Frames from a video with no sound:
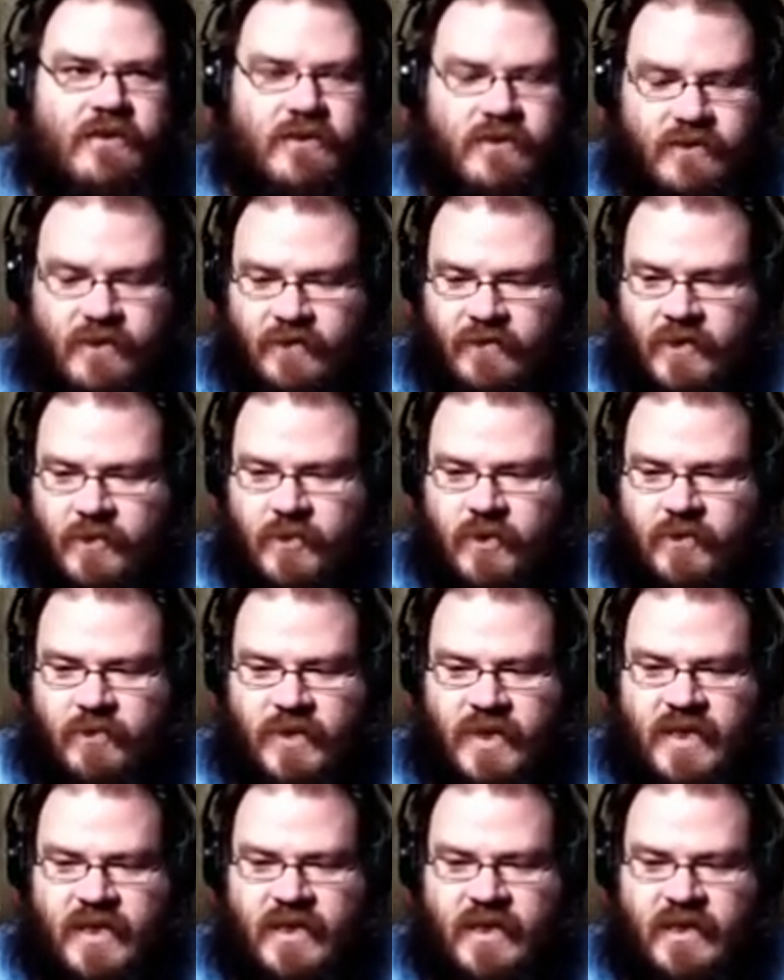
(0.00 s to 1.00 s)
If you put
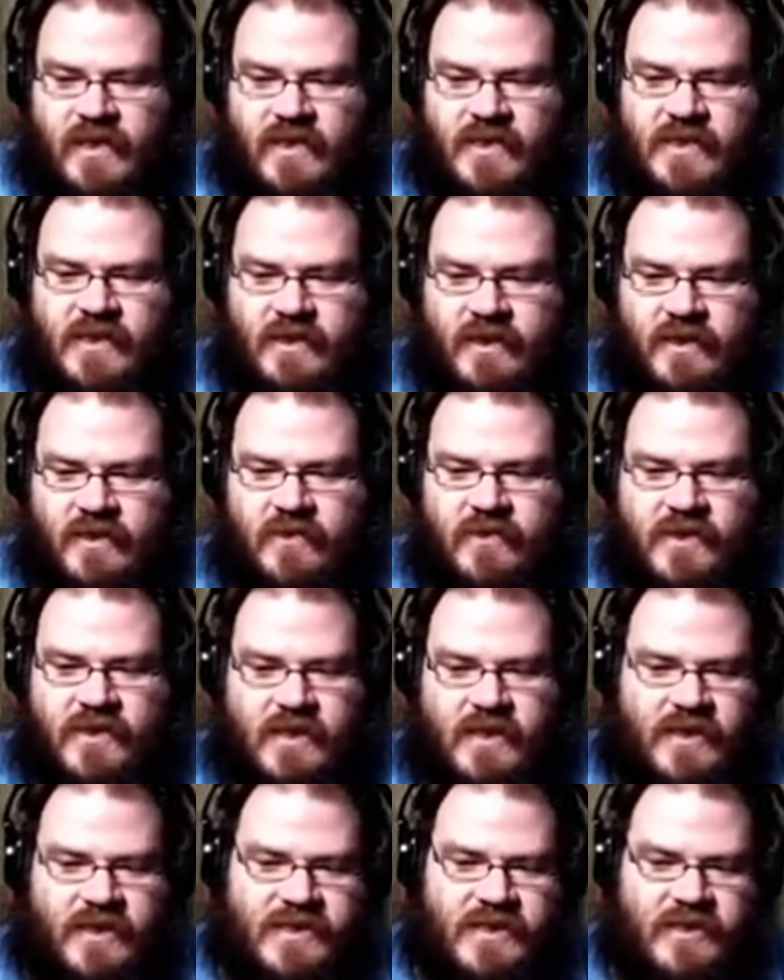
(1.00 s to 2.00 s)
bacon into a
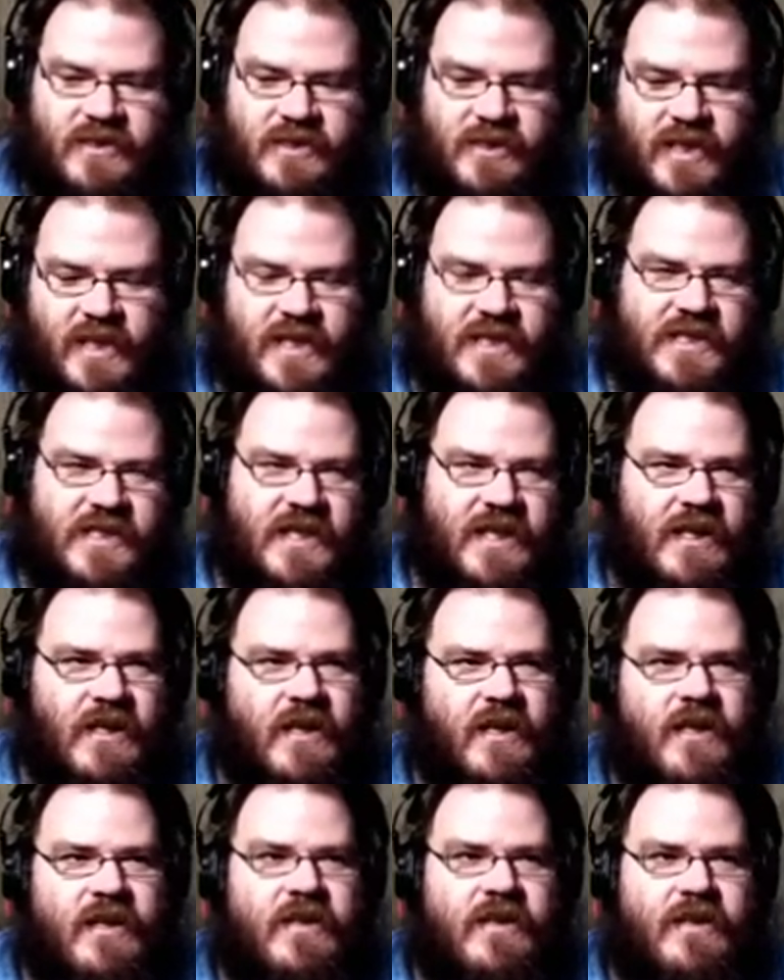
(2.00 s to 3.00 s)
sausage casing,
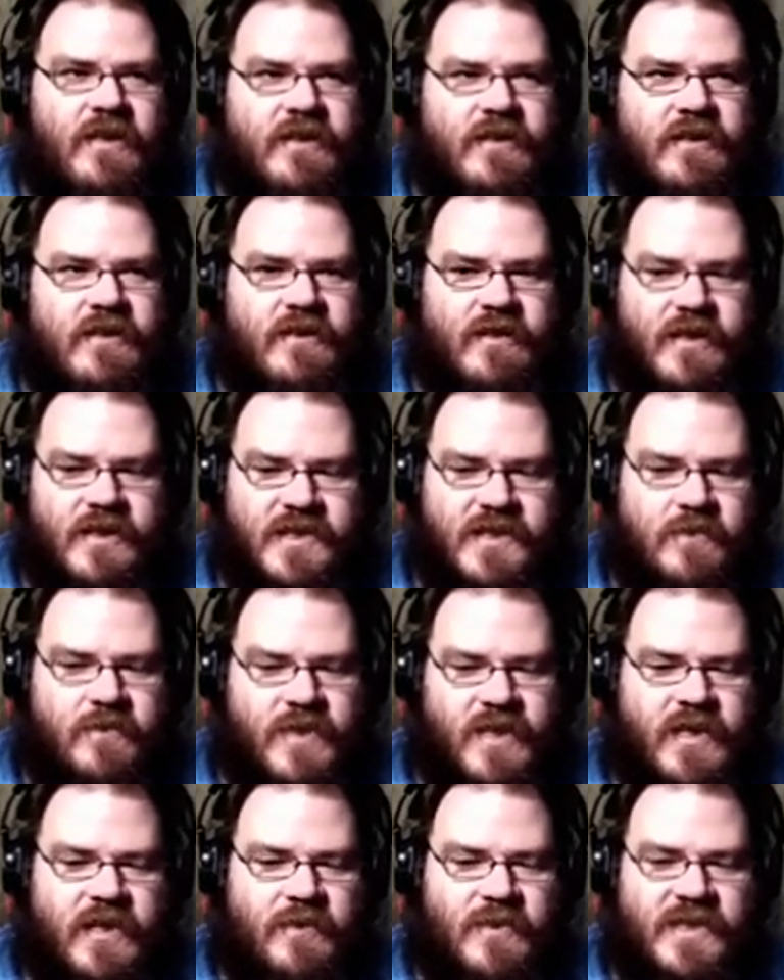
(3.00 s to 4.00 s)
does it
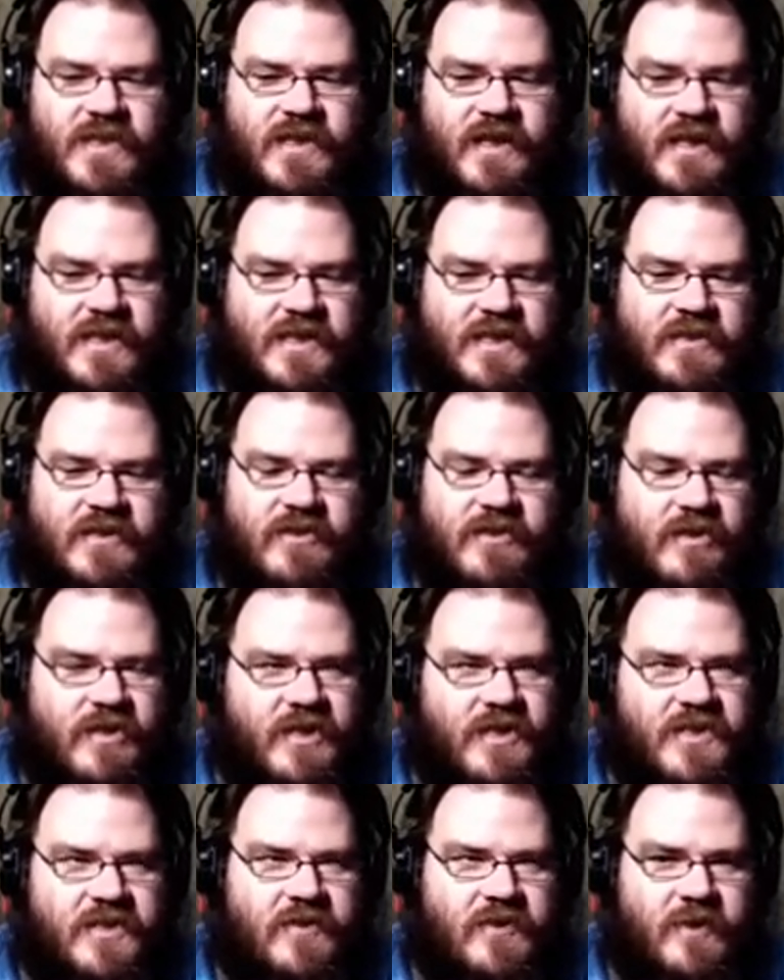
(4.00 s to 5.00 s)
become a sausage or
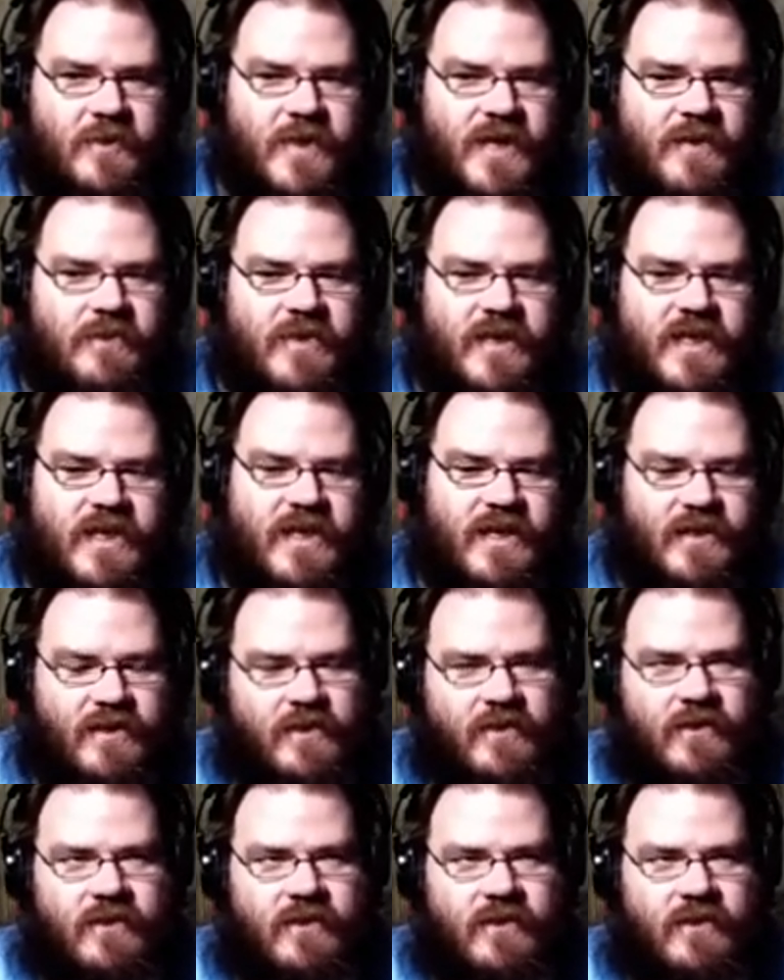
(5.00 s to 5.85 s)
does it remain bacon?